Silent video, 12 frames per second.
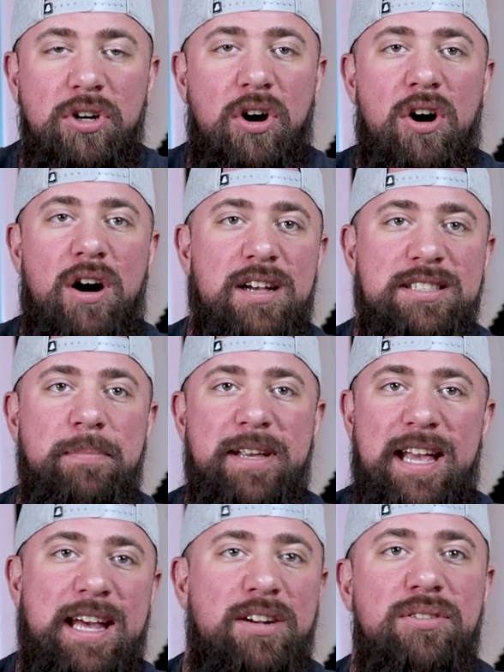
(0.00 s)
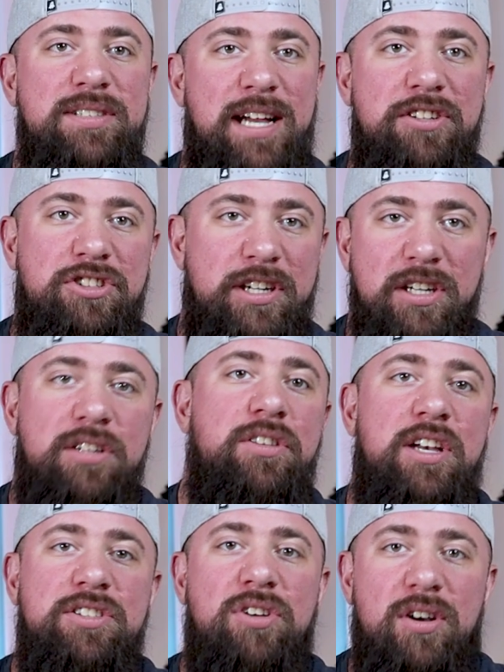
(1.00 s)
cause mechanical tension and
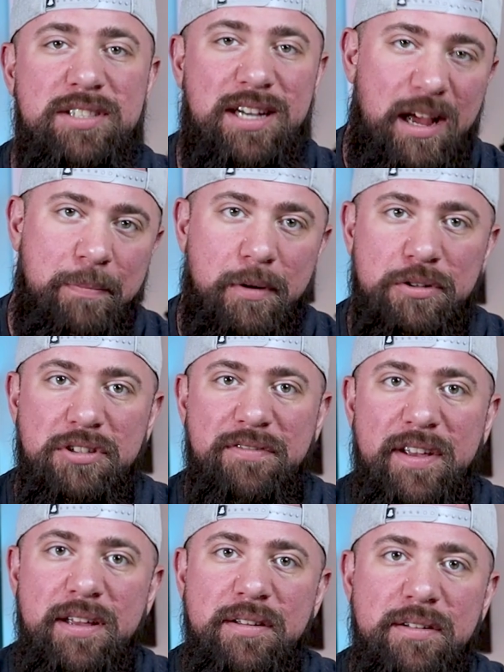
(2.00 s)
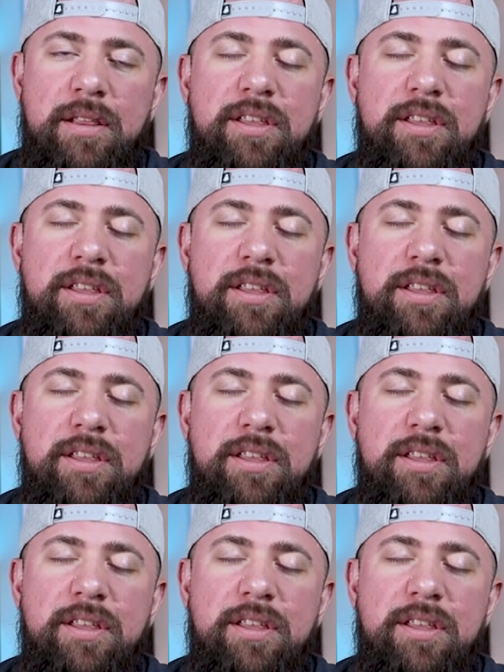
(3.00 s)
thus causing hypertrophy.